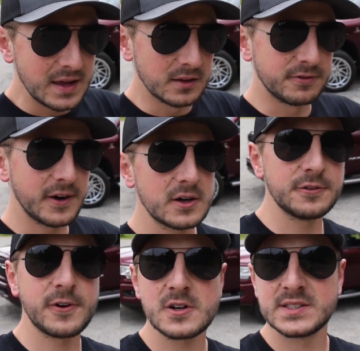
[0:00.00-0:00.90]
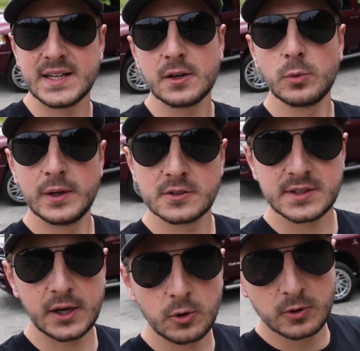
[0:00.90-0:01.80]
The very first set of wheels
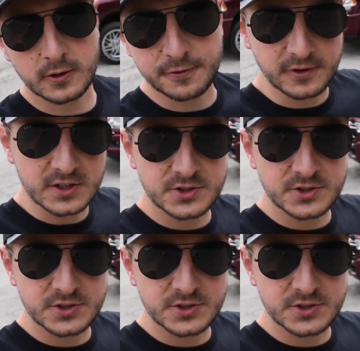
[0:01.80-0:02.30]
I ordered for this